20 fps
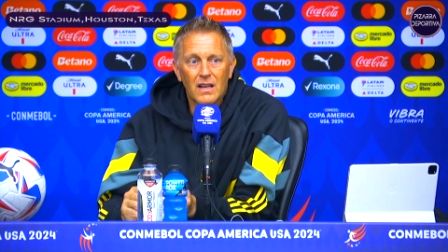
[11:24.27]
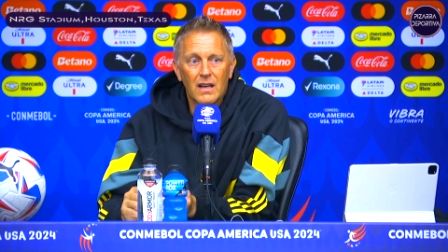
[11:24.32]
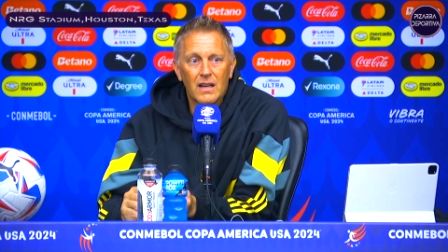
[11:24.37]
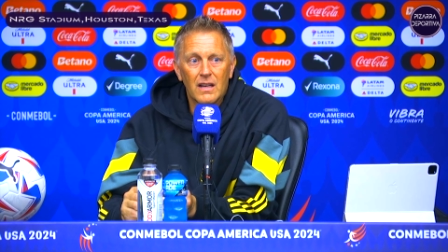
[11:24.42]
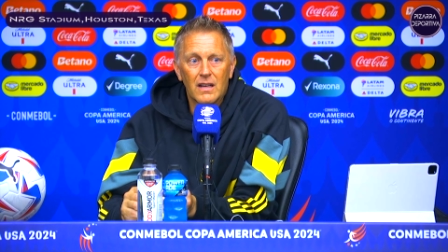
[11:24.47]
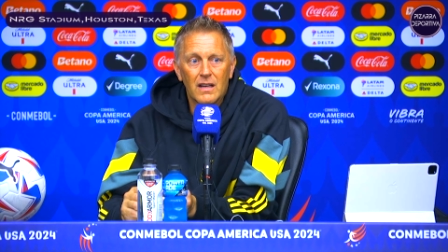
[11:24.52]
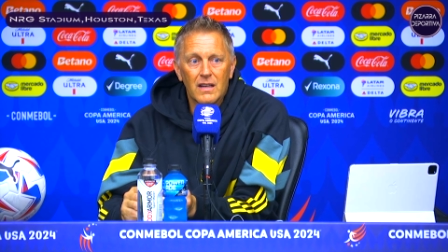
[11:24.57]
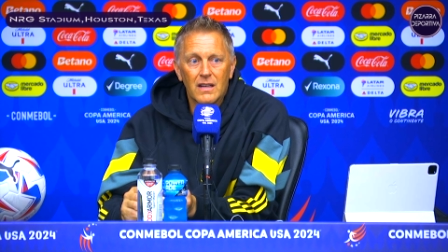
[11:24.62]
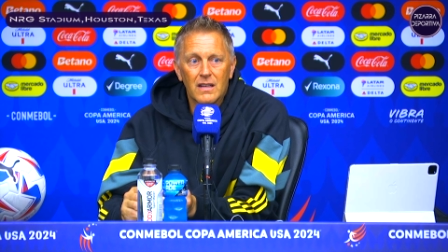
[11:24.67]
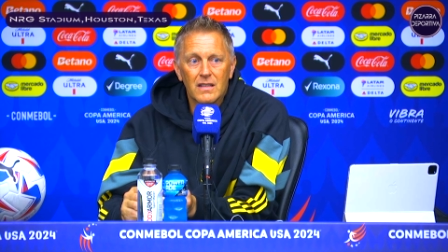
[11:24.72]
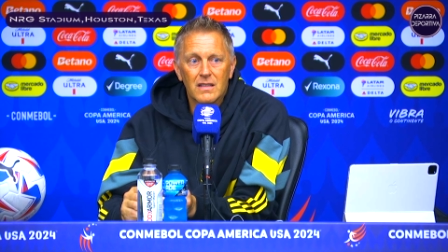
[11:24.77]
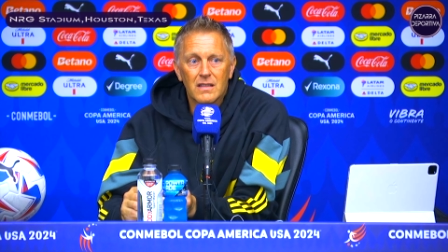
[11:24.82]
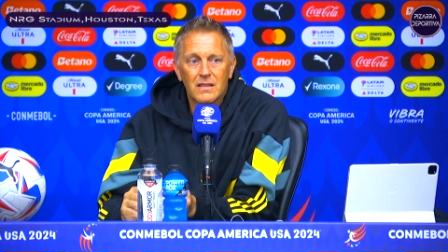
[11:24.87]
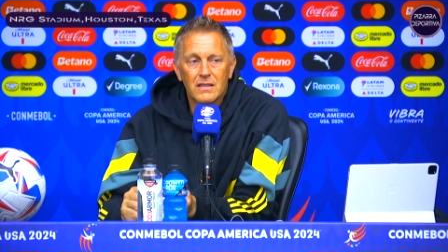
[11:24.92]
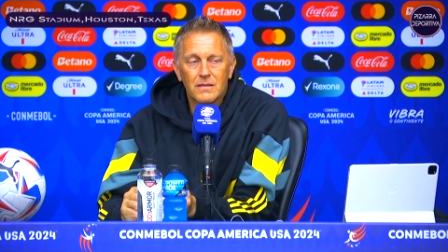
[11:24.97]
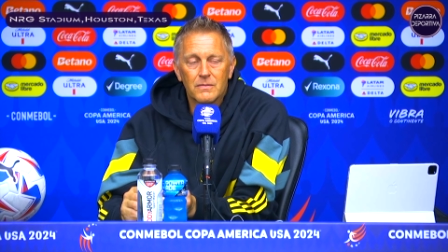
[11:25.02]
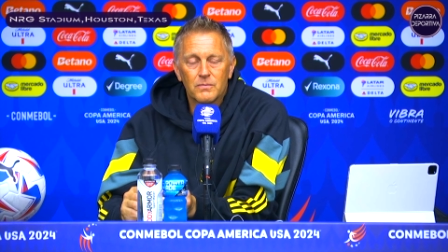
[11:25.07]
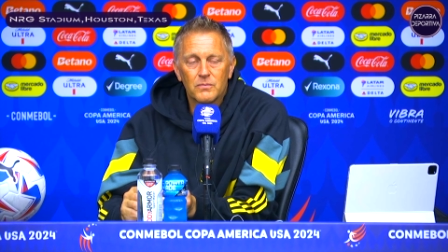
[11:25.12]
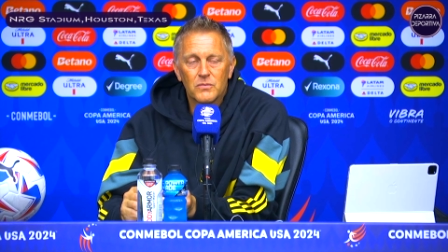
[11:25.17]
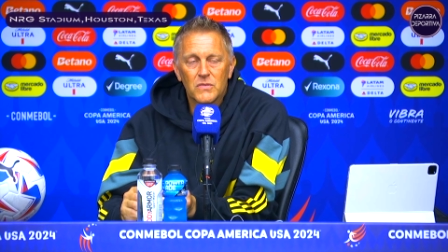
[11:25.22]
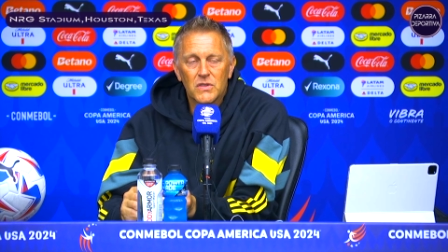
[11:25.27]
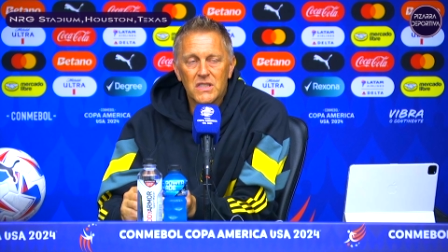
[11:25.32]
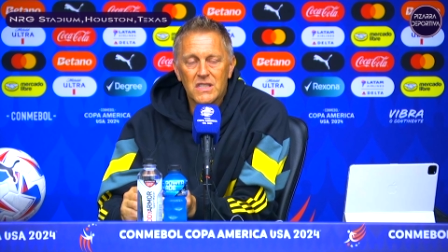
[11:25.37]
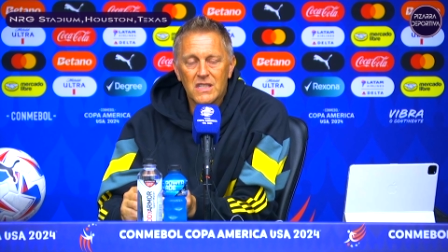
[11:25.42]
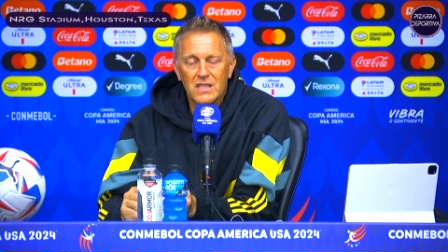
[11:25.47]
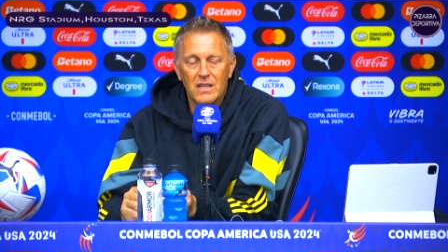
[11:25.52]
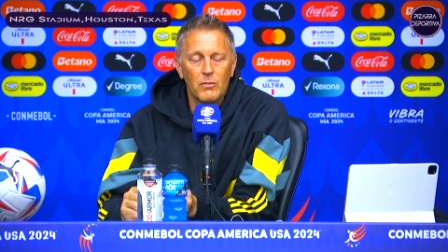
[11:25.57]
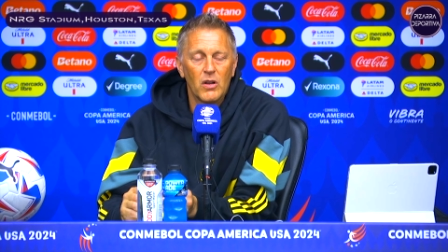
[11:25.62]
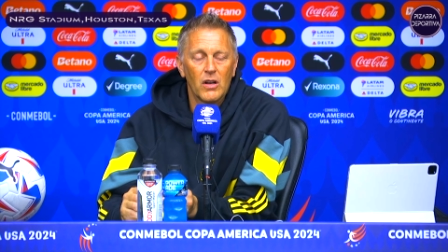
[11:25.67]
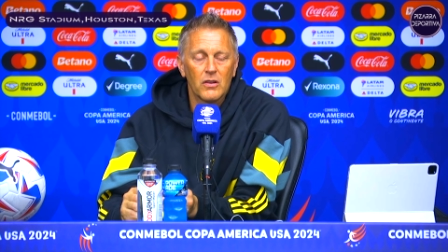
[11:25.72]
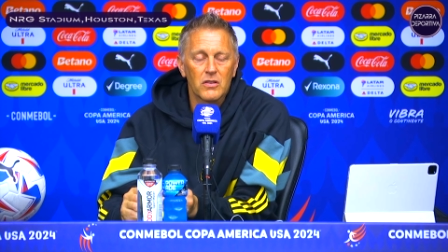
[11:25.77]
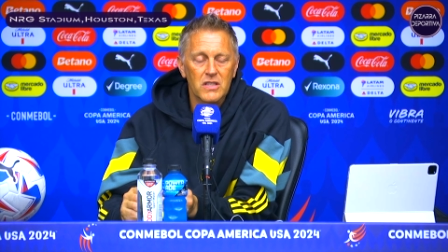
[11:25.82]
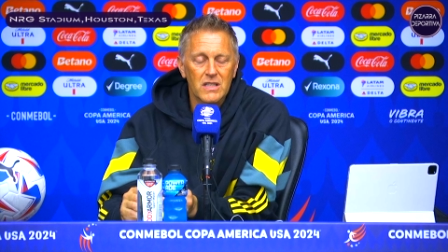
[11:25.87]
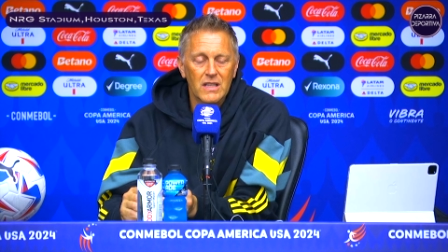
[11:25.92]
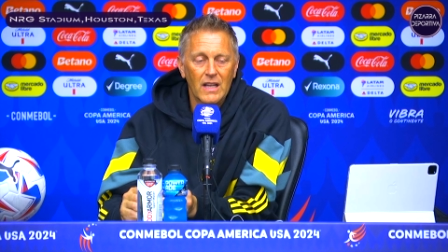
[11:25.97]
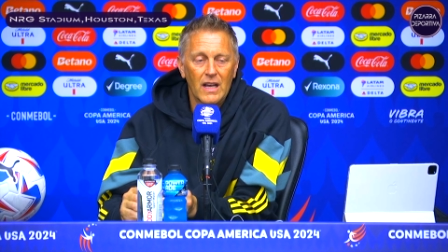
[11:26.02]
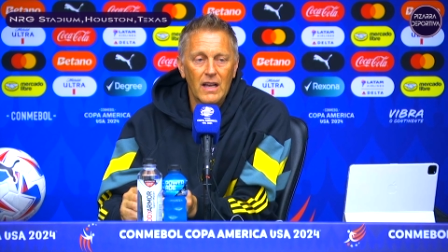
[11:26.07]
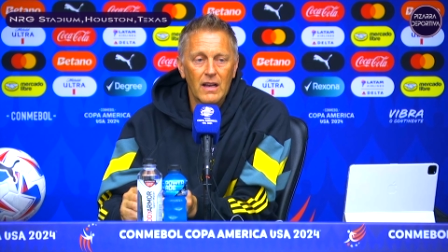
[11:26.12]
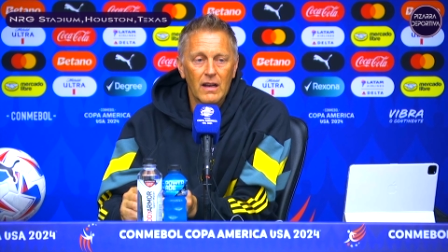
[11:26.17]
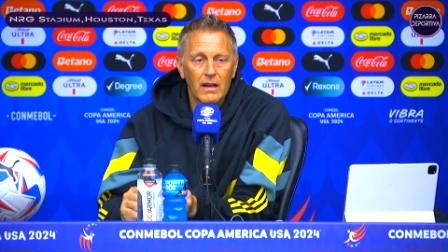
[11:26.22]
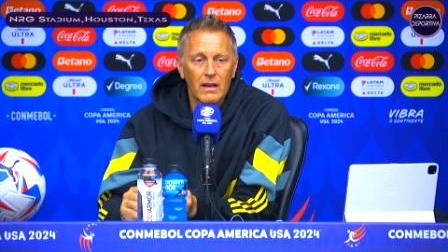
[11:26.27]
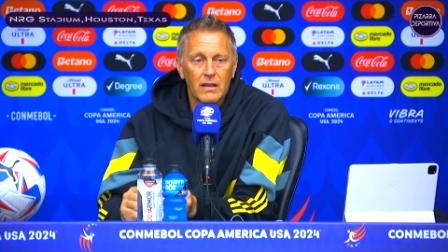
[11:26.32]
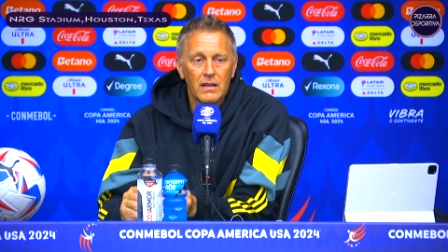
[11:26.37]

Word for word: uh, similar style.